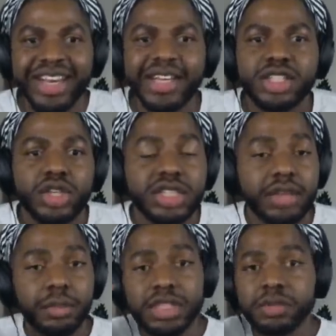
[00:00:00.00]
So you just
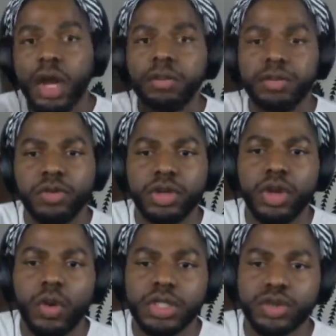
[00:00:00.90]
have to be smart before you
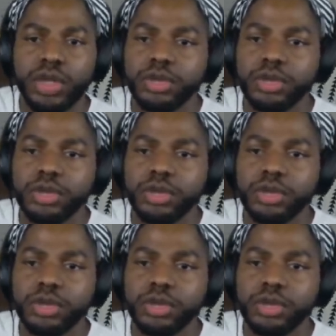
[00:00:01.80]
go into it.